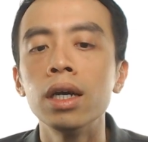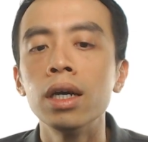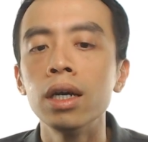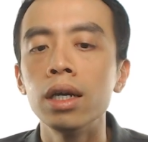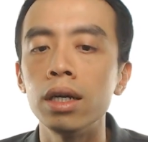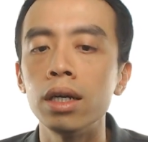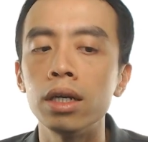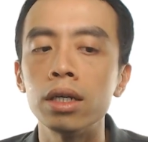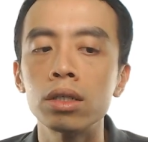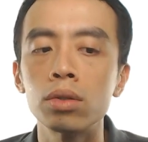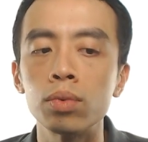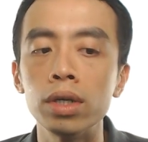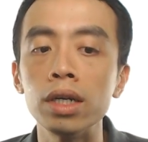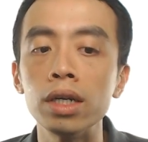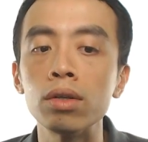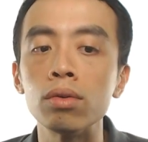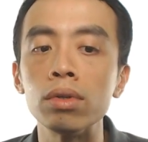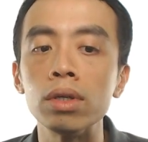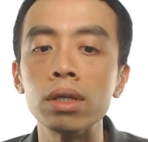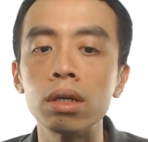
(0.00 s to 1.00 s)
is we need
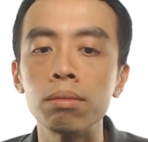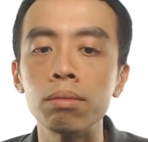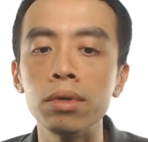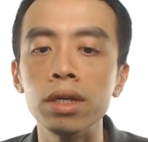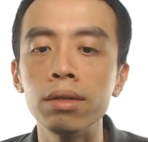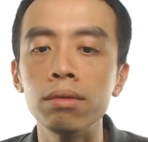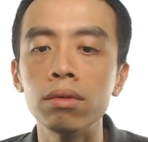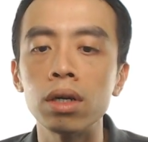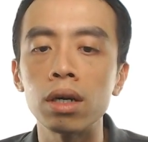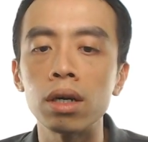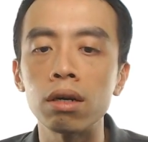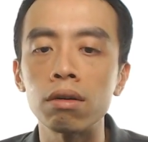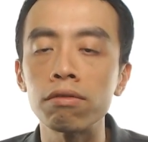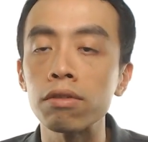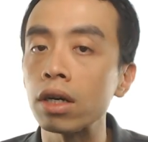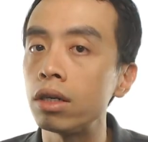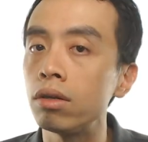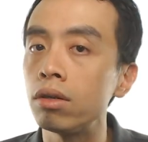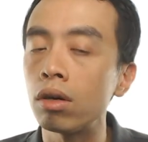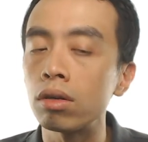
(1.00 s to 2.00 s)
to determine the
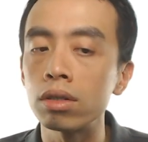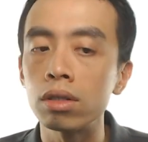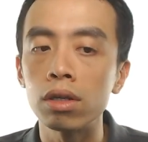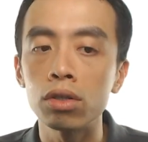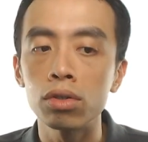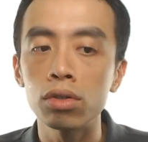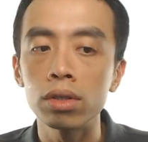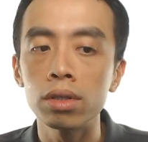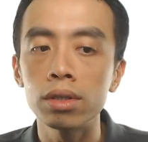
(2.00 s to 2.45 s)
final oxidation